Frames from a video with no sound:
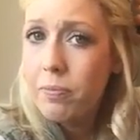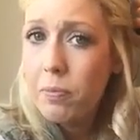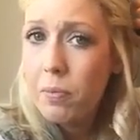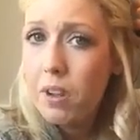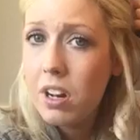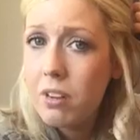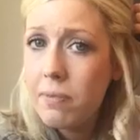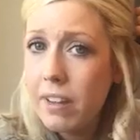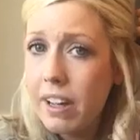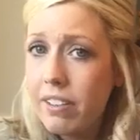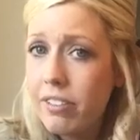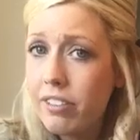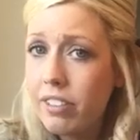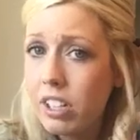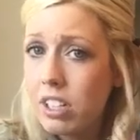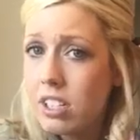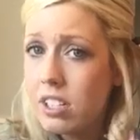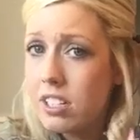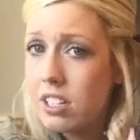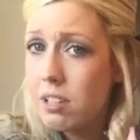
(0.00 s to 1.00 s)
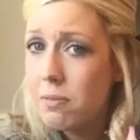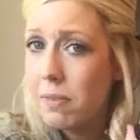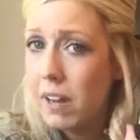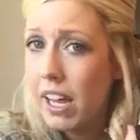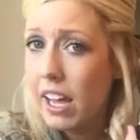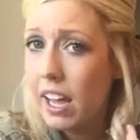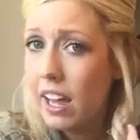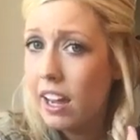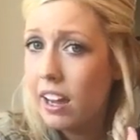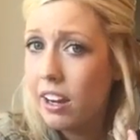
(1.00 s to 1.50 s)
one of my friends did my
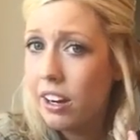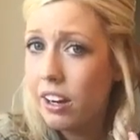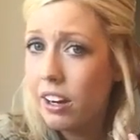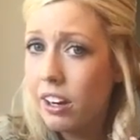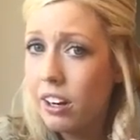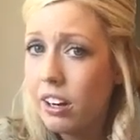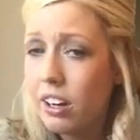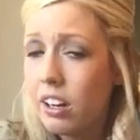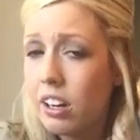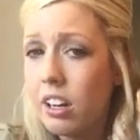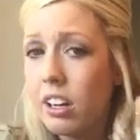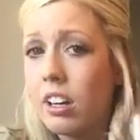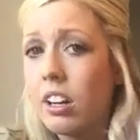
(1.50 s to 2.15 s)
hair,